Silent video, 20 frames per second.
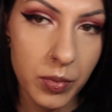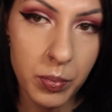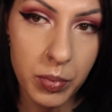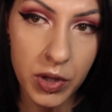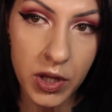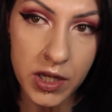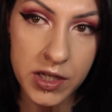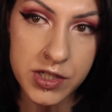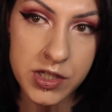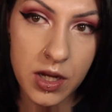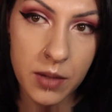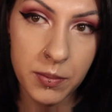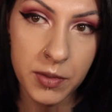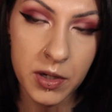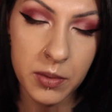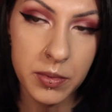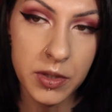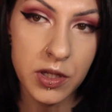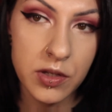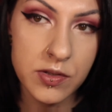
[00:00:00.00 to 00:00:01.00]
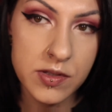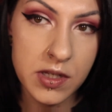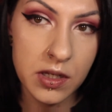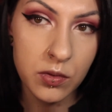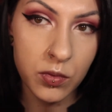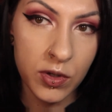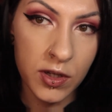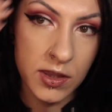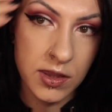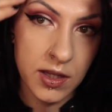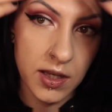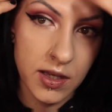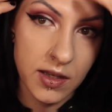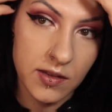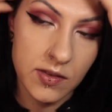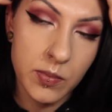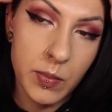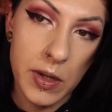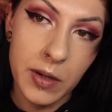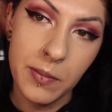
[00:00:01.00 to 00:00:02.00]
blush, I'm going to be using one that
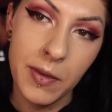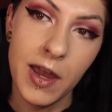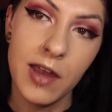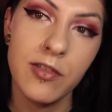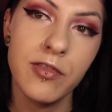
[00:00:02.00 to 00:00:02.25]
has been my